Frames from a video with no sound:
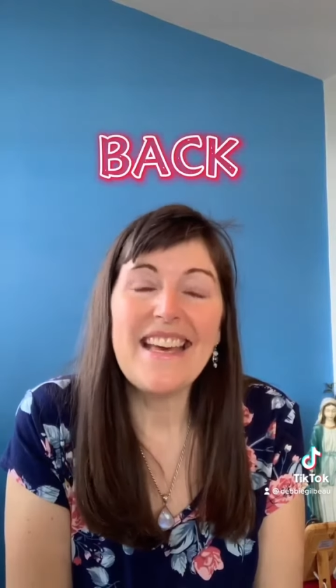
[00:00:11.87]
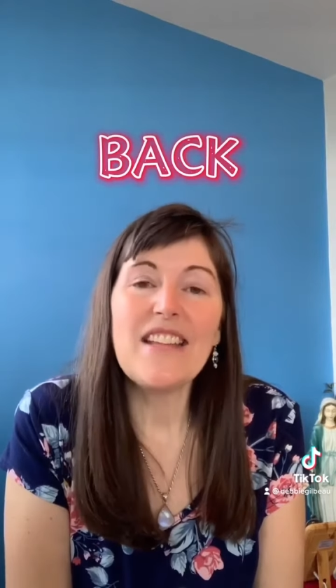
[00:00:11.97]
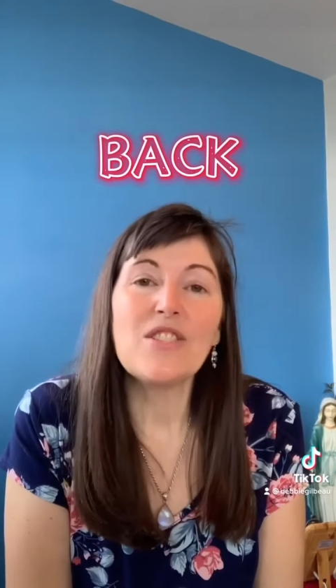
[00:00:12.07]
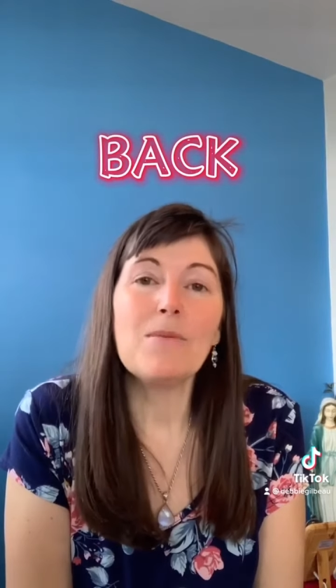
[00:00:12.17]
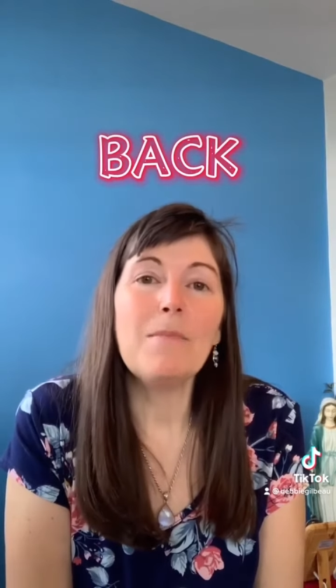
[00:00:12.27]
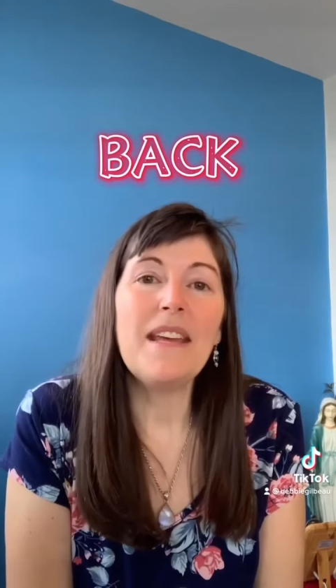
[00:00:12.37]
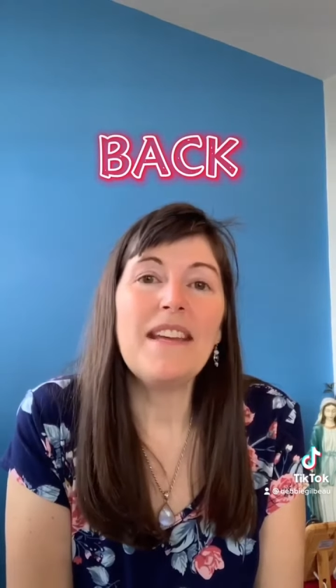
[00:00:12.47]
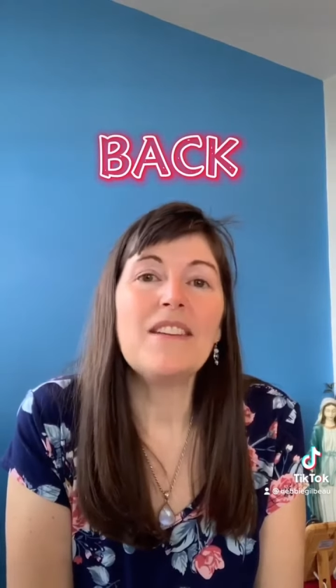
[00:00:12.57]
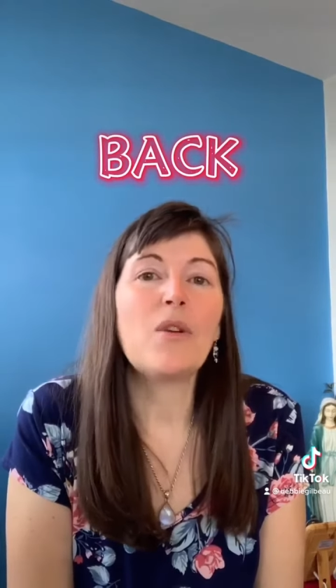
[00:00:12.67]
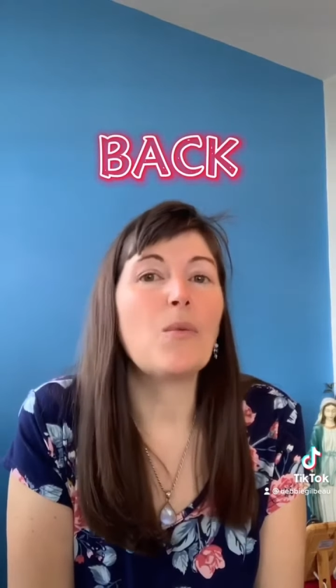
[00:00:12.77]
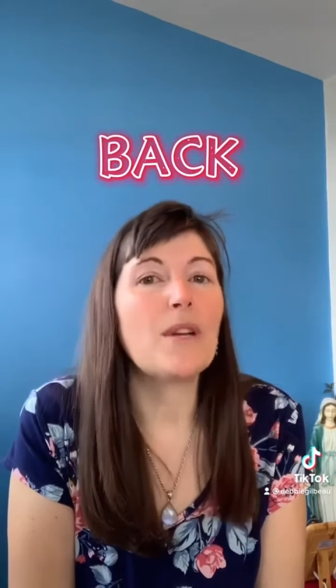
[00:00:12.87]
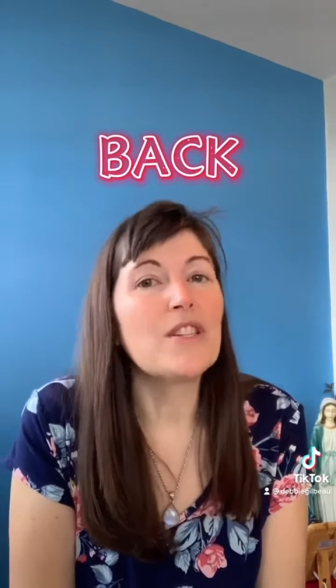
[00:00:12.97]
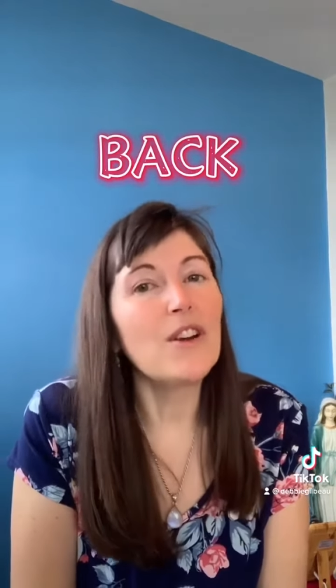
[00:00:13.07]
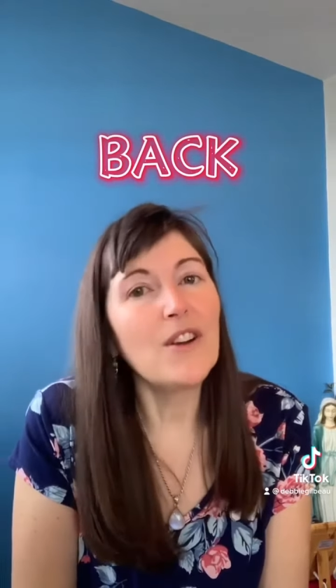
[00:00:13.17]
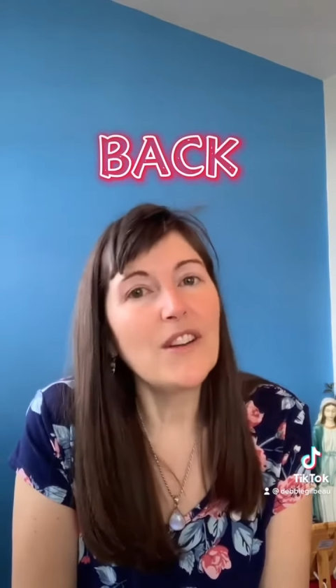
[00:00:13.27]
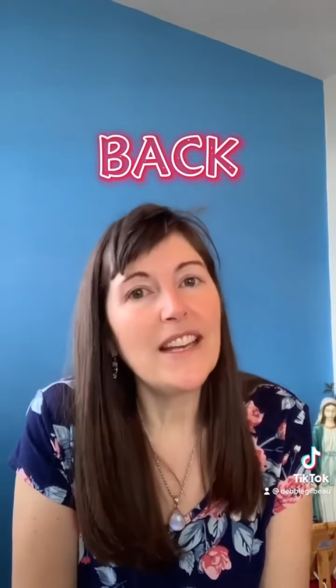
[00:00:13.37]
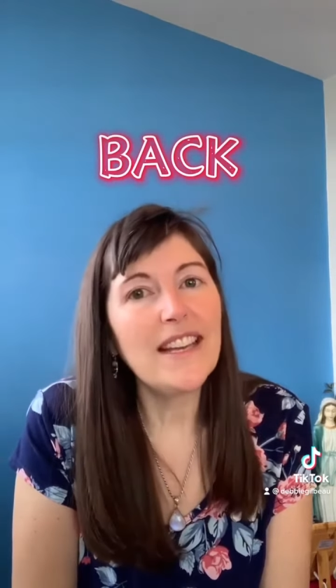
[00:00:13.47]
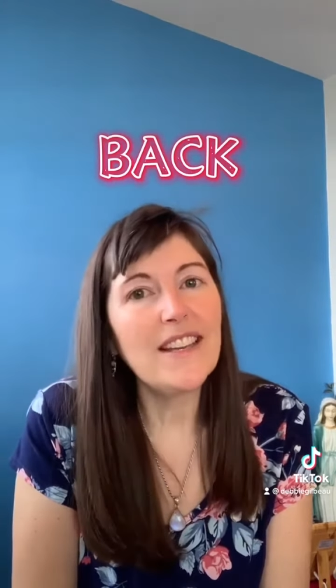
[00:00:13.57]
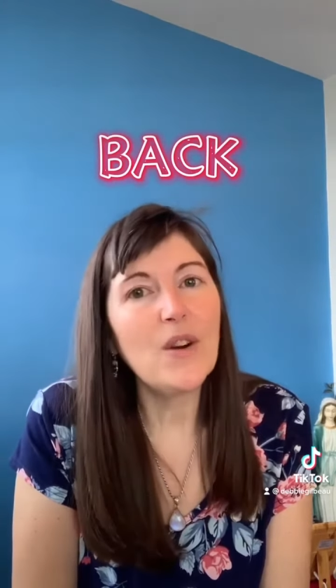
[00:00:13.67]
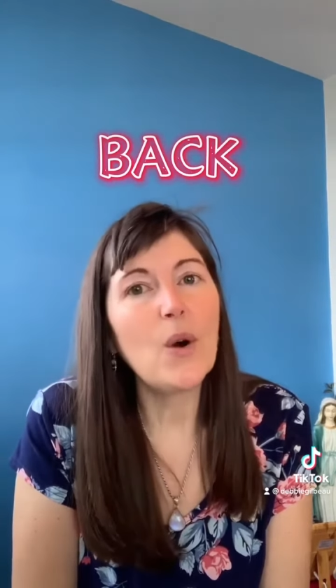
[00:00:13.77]
to mean
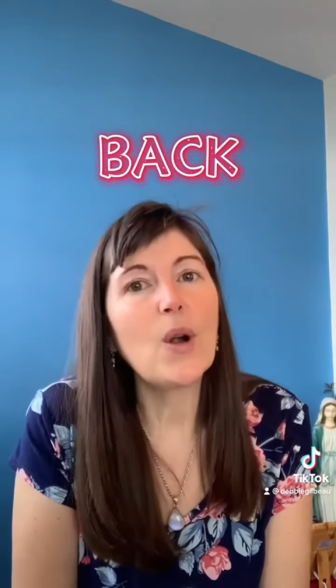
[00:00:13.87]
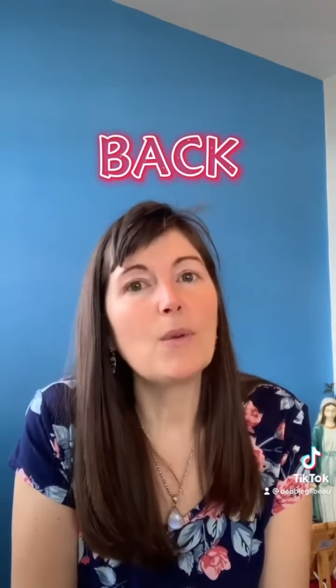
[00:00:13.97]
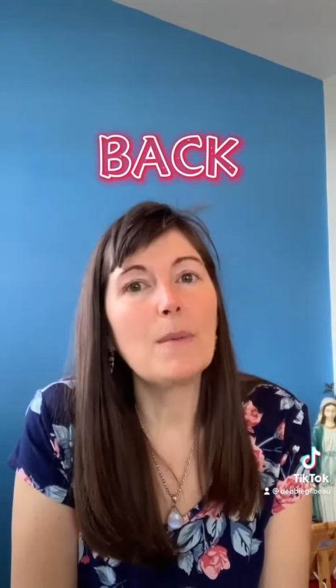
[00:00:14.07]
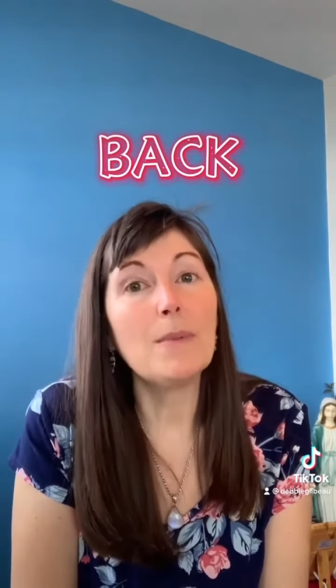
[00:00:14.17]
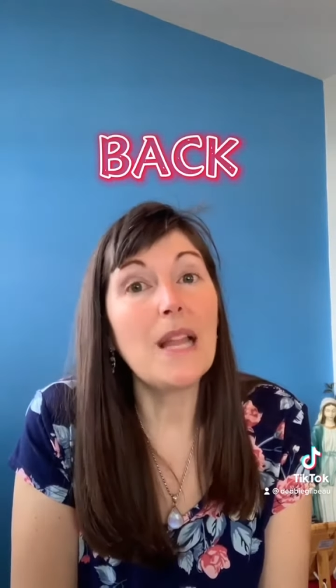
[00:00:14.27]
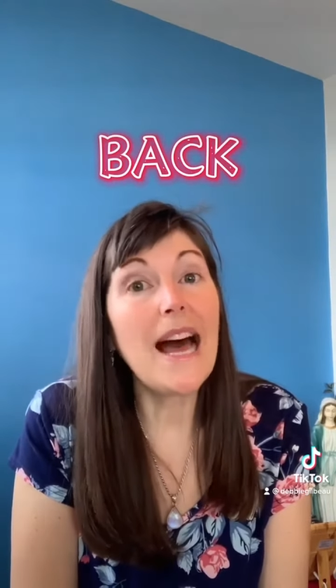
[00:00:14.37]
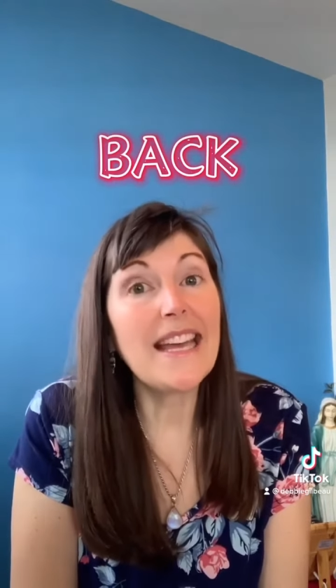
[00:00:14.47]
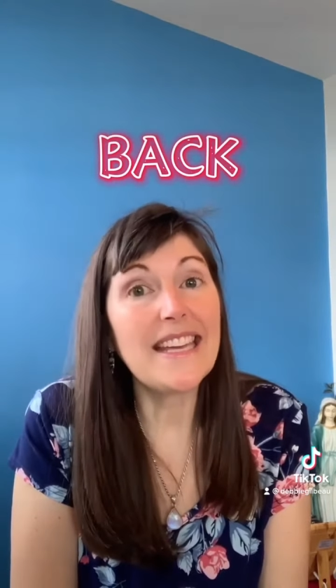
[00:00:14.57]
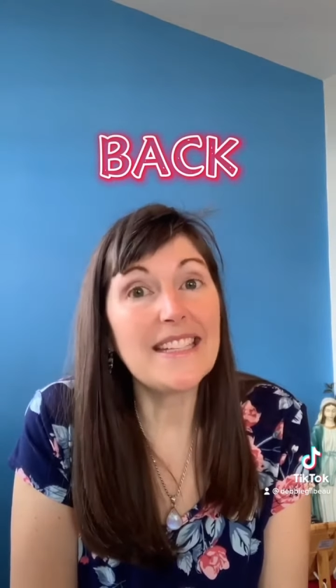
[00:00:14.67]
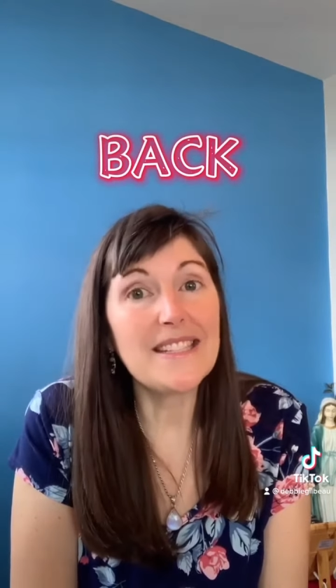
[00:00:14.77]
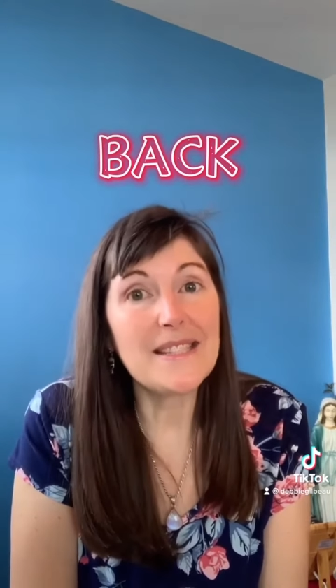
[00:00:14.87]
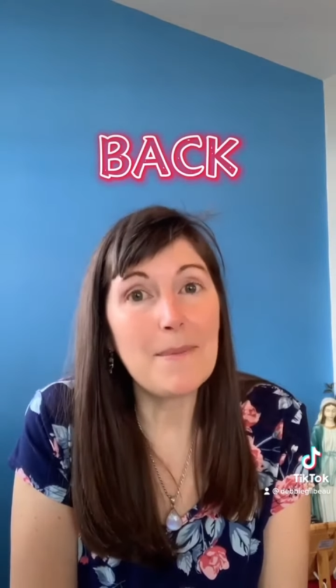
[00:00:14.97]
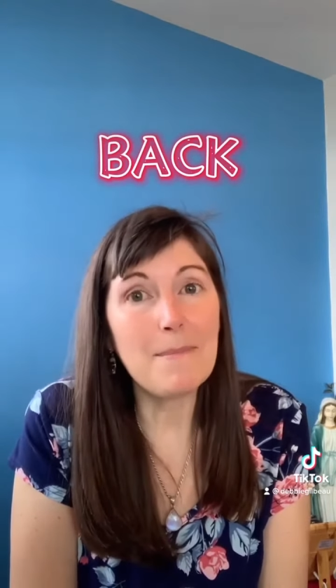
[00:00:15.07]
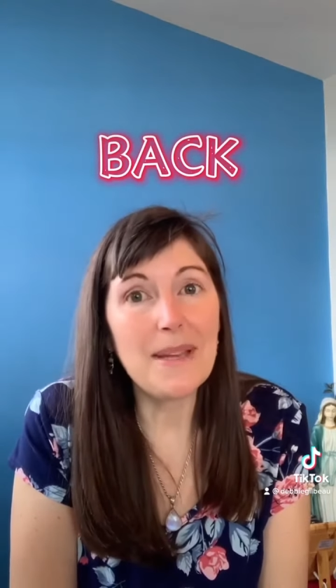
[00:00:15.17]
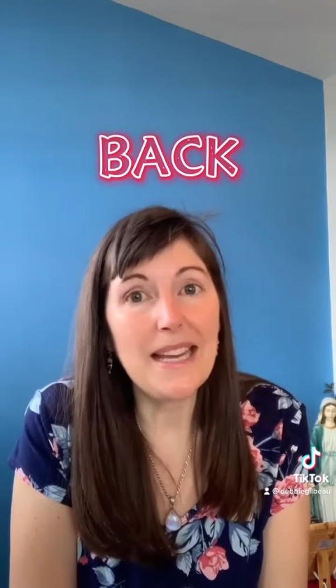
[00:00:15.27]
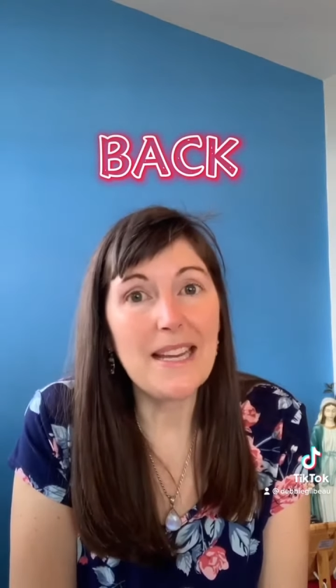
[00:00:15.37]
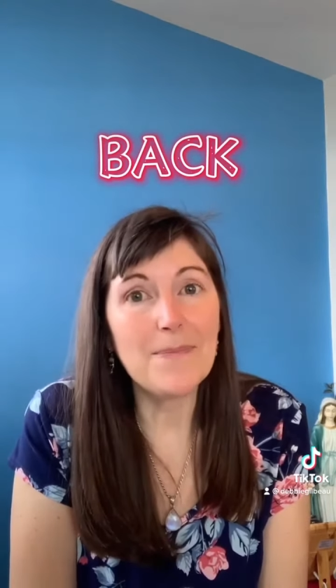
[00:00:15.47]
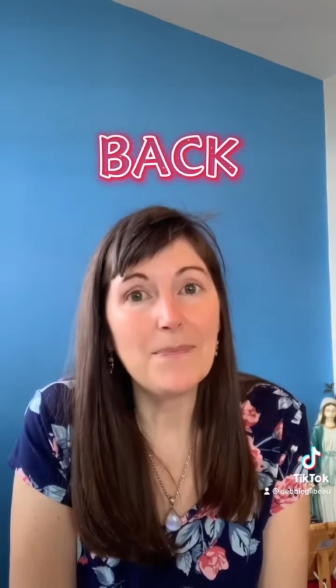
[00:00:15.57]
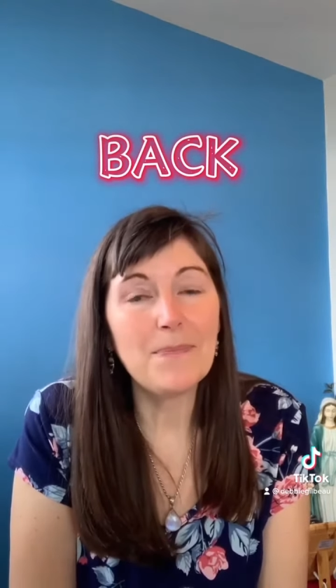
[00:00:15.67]
returning or replying to somebody.